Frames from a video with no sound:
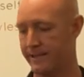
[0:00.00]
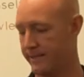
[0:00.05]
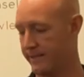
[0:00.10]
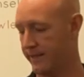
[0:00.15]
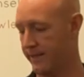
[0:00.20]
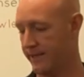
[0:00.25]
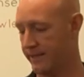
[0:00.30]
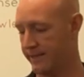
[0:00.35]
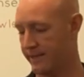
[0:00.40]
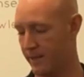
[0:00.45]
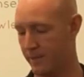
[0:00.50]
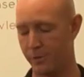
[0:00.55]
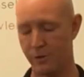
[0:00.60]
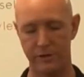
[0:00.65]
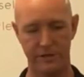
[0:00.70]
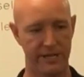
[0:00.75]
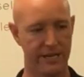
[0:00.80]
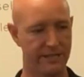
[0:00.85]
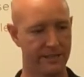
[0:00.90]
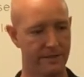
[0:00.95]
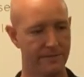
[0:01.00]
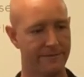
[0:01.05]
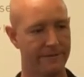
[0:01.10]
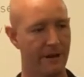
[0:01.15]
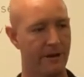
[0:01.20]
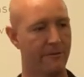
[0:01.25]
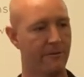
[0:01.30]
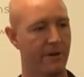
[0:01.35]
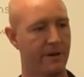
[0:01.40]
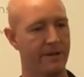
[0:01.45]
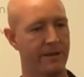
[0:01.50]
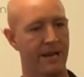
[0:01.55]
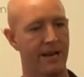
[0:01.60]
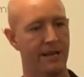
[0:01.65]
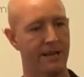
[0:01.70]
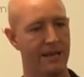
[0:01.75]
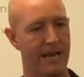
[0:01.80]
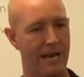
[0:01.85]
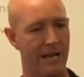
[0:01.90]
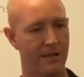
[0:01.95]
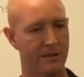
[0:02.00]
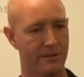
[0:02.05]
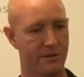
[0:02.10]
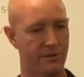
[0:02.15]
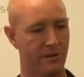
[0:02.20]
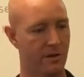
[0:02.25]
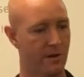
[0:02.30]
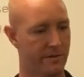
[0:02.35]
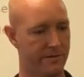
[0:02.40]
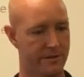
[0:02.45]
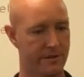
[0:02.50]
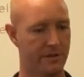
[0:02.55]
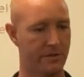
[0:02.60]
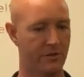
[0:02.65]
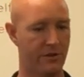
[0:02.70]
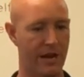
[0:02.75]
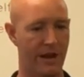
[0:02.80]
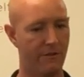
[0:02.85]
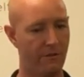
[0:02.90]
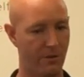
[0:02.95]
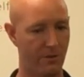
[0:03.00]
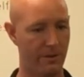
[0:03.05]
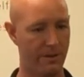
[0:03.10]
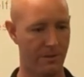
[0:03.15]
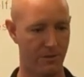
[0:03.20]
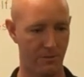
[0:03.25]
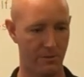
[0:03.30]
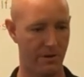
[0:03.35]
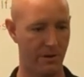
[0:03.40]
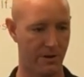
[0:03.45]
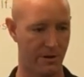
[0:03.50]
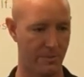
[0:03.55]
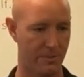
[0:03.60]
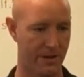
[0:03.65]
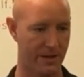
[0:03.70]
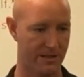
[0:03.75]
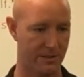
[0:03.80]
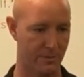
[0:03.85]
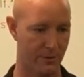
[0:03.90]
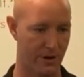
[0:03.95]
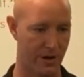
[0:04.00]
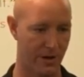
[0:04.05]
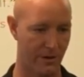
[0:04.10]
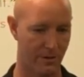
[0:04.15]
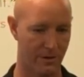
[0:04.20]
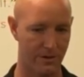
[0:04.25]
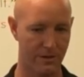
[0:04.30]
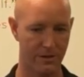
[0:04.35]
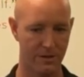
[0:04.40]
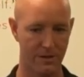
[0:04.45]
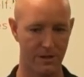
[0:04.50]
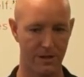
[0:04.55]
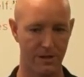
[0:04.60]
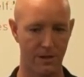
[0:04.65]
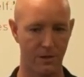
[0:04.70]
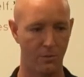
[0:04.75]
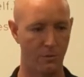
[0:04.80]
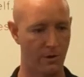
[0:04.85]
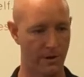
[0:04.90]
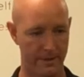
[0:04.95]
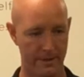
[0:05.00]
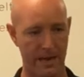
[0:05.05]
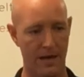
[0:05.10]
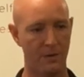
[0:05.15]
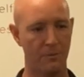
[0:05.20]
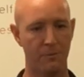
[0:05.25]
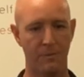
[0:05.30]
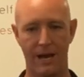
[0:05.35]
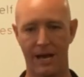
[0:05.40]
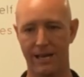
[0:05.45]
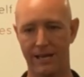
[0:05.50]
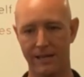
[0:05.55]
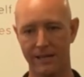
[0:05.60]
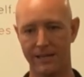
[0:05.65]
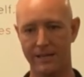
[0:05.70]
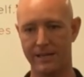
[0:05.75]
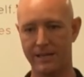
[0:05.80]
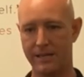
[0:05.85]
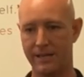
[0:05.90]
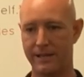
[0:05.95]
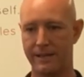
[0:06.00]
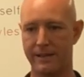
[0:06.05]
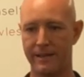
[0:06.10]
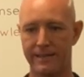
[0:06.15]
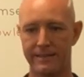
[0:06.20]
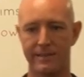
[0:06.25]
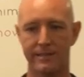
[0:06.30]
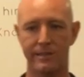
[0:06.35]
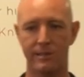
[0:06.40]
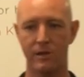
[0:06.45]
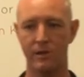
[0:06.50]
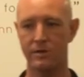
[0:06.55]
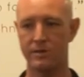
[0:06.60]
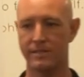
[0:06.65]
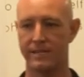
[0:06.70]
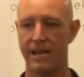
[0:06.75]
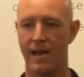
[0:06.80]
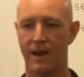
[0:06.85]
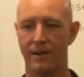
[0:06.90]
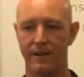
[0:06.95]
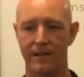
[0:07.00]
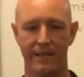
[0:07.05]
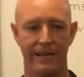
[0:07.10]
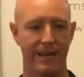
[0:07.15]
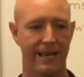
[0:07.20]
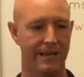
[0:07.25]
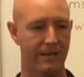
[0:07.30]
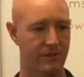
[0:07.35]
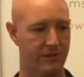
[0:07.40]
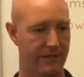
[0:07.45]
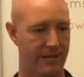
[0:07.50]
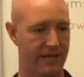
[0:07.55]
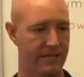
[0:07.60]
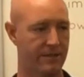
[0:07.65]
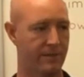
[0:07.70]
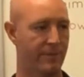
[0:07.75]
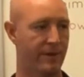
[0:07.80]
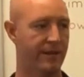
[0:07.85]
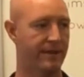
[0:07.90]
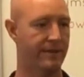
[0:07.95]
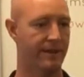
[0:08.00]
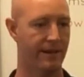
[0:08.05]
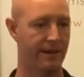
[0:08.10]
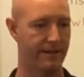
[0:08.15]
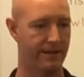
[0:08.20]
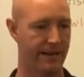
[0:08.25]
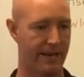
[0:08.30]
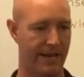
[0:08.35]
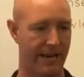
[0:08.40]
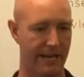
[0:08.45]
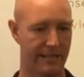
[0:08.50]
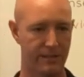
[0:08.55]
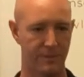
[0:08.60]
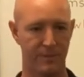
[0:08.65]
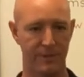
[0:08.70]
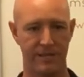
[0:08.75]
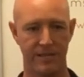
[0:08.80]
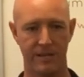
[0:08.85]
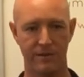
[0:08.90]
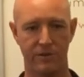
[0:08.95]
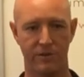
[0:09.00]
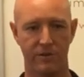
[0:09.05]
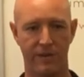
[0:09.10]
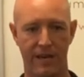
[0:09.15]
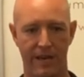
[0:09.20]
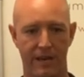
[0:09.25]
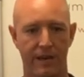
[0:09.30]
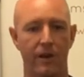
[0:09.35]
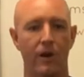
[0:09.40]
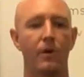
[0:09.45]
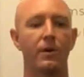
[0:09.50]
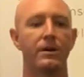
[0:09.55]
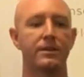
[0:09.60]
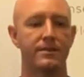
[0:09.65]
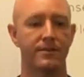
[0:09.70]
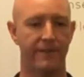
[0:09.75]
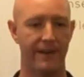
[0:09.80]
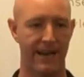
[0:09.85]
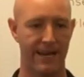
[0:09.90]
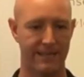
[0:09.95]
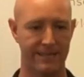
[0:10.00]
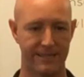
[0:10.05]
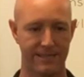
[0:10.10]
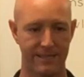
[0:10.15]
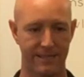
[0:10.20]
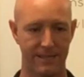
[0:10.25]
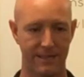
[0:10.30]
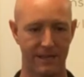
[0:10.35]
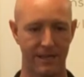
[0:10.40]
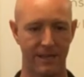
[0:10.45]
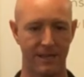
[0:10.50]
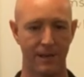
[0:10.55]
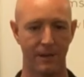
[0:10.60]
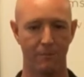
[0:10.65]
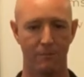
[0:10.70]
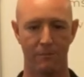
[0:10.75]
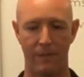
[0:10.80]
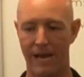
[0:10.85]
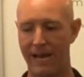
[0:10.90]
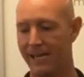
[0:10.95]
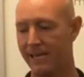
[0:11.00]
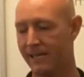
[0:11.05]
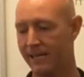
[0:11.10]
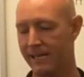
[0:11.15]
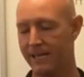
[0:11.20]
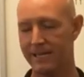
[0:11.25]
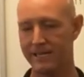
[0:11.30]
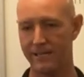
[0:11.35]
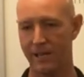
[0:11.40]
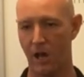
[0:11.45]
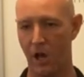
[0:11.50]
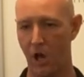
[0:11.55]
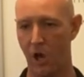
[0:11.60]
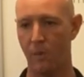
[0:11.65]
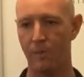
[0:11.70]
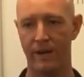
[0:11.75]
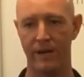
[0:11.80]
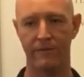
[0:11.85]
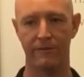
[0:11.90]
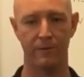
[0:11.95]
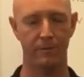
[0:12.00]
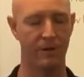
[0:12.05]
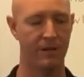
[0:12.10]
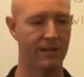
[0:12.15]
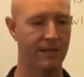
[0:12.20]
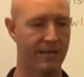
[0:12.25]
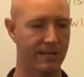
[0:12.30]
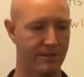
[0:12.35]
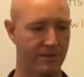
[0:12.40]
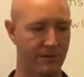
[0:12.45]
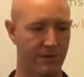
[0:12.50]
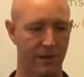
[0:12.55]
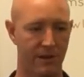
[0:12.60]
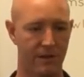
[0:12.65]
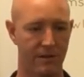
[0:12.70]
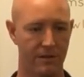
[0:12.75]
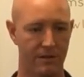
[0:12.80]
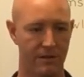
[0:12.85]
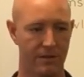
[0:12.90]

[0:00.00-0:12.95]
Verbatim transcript: It's it's the protective covering that allows nerves to travel at 300 miles per hour. Without myelin, it slows down. It can't transmit, that. the action potential can't go as fast. Myelin is all made from cholesterol.